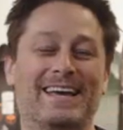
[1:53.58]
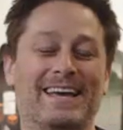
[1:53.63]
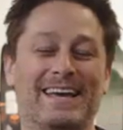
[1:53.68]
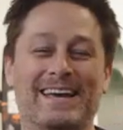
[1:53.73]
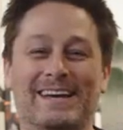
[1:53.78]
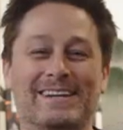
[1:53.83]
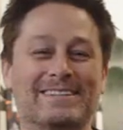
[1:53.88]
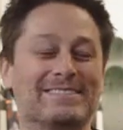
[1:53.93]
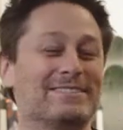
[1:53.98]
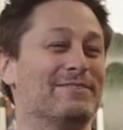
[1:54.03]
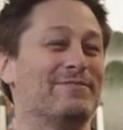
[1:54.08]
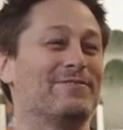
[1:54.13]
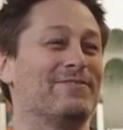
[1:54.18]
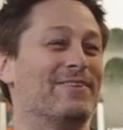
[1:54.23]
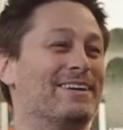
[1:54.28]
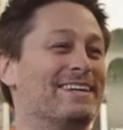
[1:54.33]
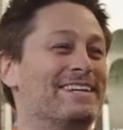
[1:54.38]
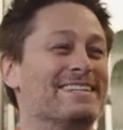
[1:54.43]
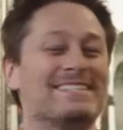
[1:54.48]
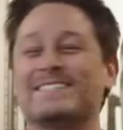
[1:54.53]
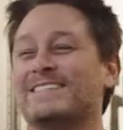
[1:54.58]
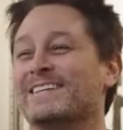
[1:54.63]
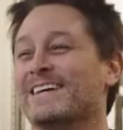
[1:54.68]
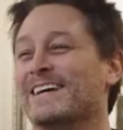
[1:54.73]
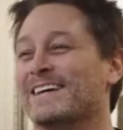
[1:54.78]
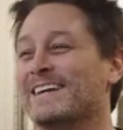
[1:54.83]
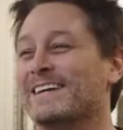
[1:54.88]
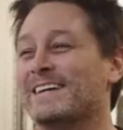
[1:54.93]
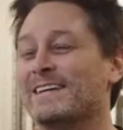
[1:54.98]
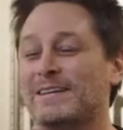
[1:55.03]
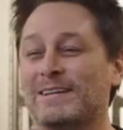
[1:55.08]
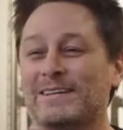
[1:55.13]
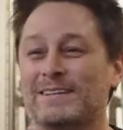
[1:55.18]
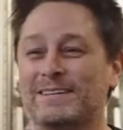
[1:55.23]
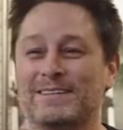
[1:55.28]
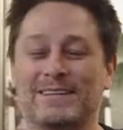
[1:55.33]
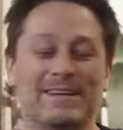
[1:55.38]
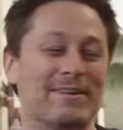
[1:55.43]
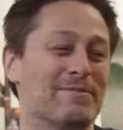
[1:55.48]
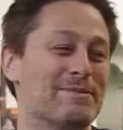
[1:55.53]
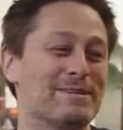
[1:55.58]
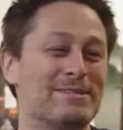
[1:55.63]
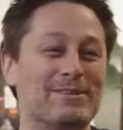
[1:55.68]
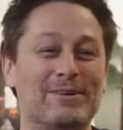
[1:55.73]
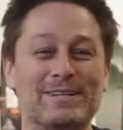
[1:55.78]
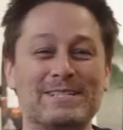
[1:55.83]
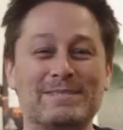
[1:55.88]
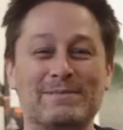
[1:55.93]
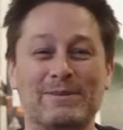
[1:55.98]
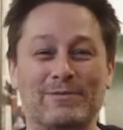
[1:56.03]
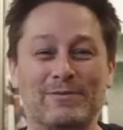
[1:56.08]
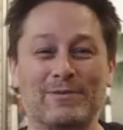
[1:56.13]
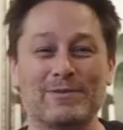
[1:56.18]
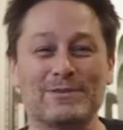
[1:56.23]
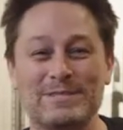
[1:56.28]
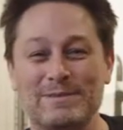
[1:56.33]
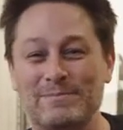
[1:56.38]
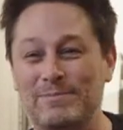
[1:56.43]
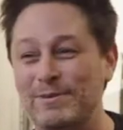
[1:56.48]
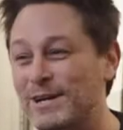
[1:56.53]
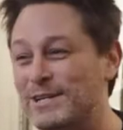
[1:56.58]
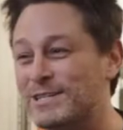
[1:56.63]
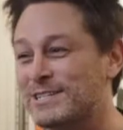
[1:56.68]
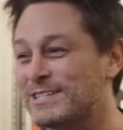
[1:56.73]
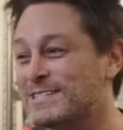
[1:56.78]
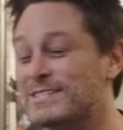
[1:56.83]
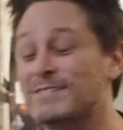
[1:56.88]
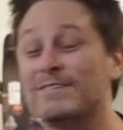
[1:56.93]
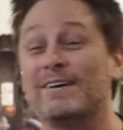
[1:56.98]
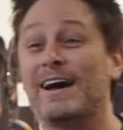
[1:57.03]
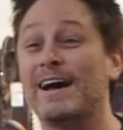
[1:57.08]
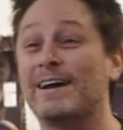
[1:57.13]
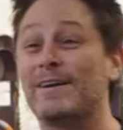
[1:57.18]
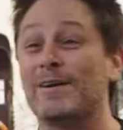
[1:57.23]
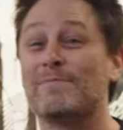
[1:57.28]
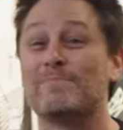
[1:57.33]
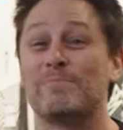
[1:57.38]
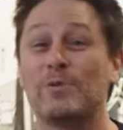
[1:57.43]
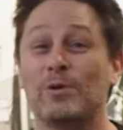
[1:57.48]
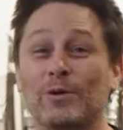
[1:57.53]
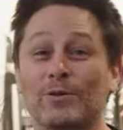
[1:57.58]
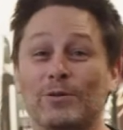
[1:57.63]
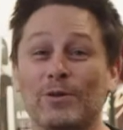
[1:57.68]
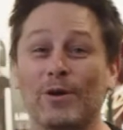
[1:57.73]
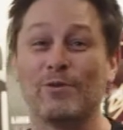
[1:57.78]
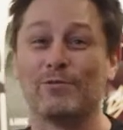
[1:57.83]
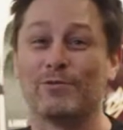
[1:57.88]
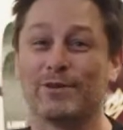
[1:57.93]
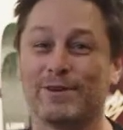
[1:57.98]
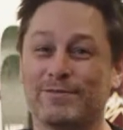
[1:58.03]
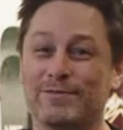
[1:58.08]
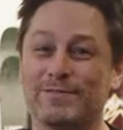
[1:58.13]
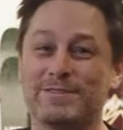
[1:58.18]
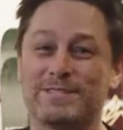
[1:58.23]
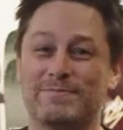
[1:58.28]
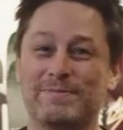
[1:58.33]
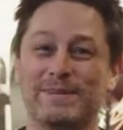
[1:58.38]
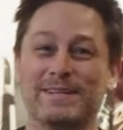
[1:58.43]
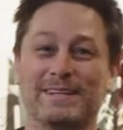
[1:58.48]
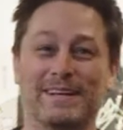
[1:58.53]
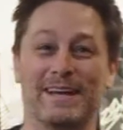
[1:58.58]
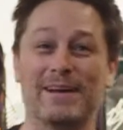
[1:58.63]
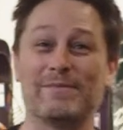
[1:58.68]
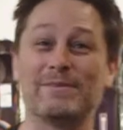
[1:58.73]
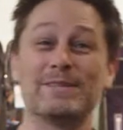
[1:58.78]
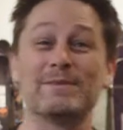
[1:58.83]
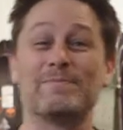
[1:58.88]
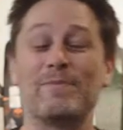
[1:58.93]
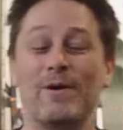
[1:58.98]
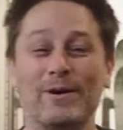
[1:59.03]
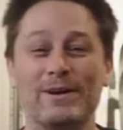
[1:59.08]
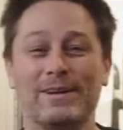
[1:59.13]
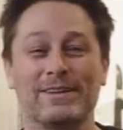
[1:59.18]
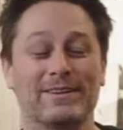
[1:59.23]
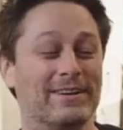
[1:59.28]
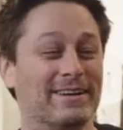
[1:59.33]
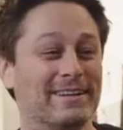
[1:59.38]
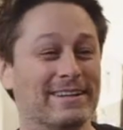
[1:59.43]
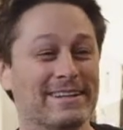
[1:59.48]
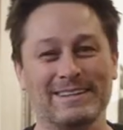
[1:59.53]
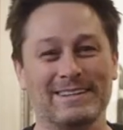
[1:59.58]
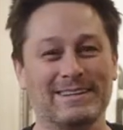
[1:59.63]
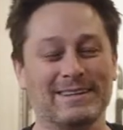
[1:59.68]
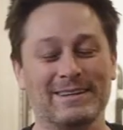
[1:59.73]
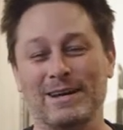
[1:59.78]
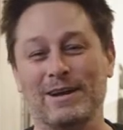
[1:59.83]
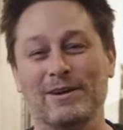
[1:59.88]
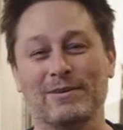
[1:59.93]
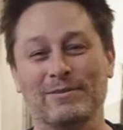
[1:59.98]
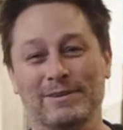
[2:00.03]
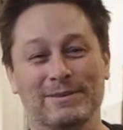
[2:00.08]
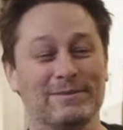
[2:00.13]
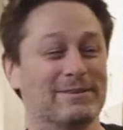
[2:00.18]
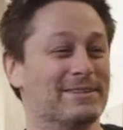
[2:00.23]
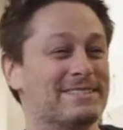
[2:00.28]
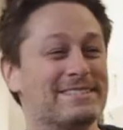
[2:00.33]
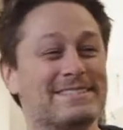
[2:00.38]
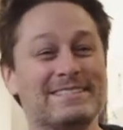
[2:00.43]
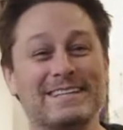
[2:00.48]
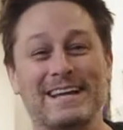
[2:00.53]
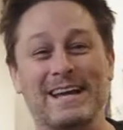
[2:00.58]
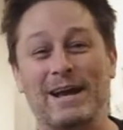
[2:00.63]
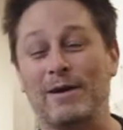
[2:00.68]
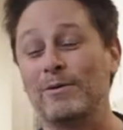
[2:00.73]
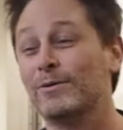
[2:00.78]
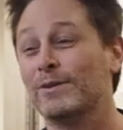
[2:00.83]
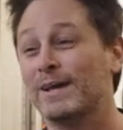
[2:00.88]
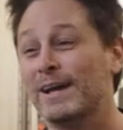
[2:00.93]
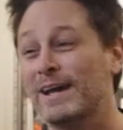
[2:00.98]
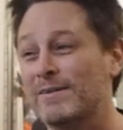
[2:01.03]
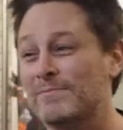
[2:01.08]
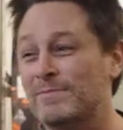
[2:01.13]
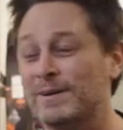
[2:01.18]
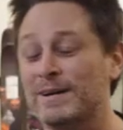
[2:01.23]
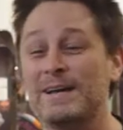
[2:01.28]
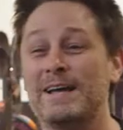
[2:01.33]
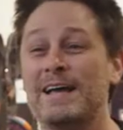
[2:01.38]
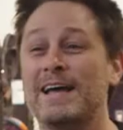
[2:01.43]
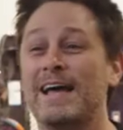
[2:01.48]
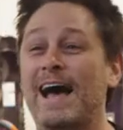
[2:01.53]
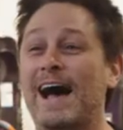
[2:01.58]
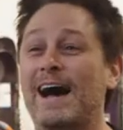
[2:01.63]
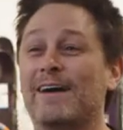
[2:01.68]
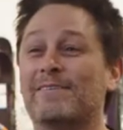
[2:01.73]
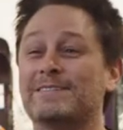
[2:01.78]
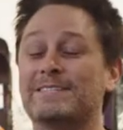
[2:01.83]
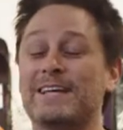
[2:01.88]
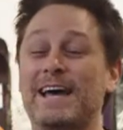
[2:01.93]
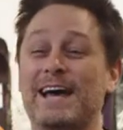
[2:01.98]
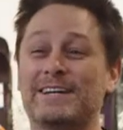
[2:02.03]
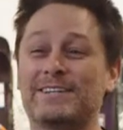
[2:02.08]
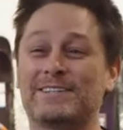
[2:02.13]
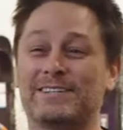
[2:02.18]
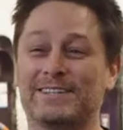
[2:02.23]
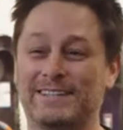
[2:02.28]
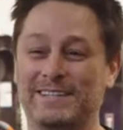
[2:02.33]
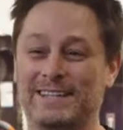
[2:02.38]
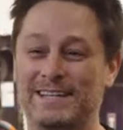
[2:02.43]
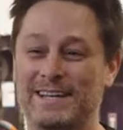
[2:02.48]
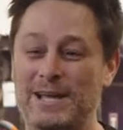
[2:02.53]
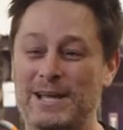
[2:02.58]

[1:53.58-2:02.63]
And it's the funniest thing, everybody talks about first impressions. So I got pulled over for speeding. I'm in the parking lot, and I don't really want to say how old I am, but I was actually